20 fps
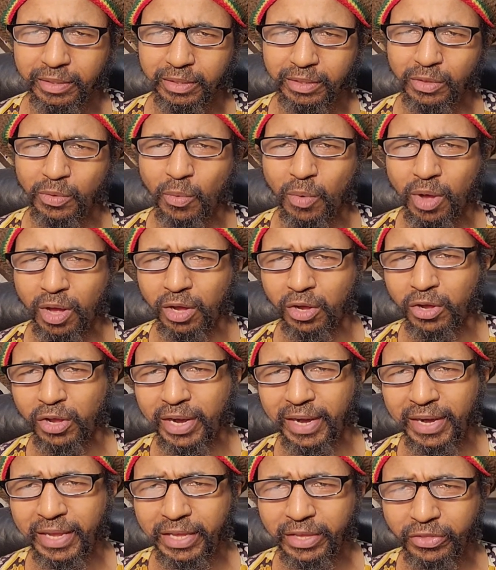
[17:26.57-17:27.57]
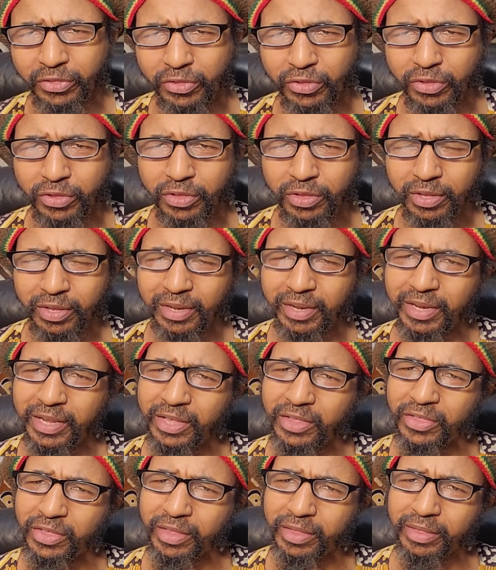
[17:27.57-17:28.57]
You want to go Lidge
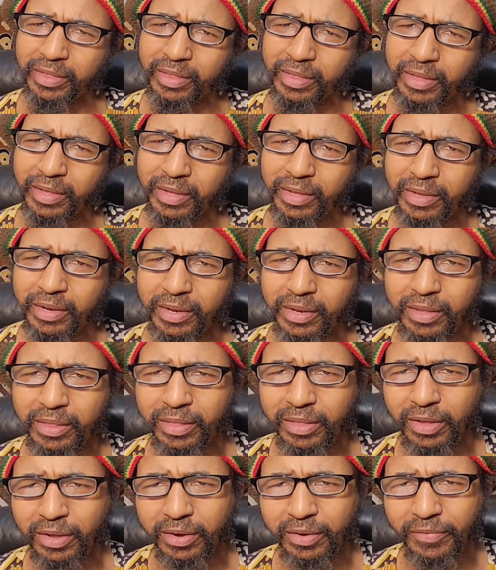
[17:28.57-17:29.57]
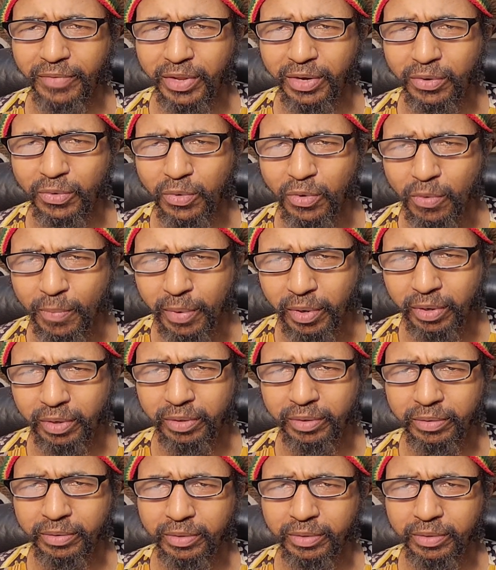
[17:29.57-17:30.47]
is the son of a noble.